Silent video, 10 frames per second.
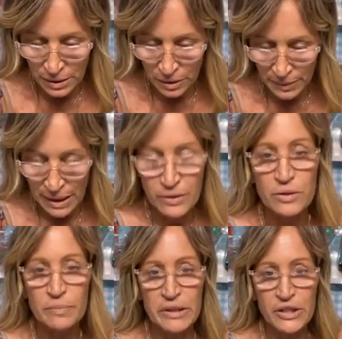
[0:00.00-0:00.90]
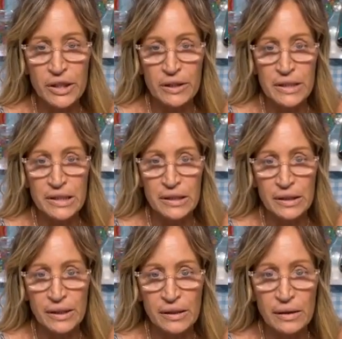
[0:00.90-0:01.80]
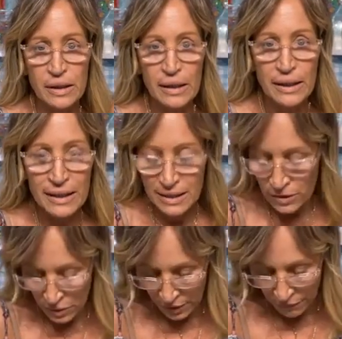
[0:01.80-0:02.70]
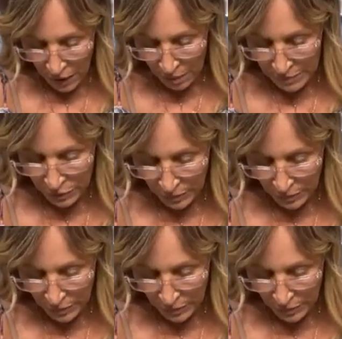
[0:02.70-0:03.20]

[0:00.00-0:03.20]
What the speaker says: you know, we got those big cherries in there, it's still going to fall